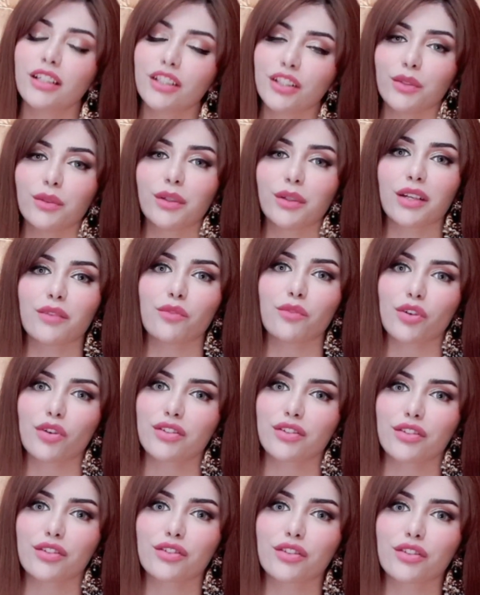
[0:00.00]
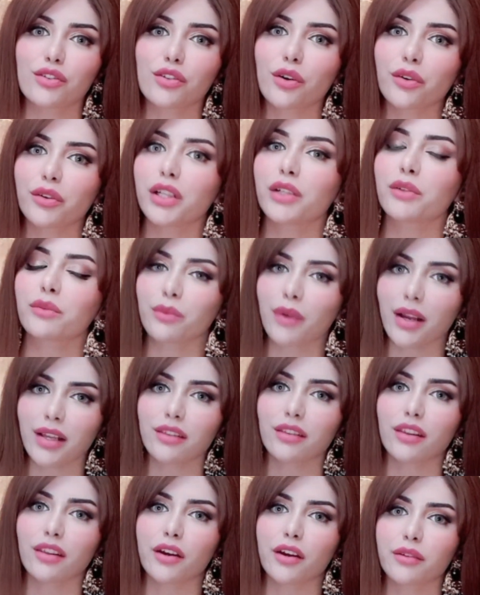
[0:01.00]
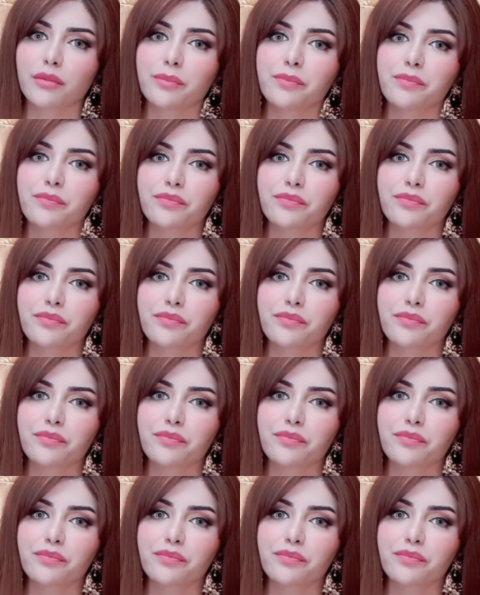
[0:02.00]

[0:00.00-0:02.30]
You can watch this tutorial right there.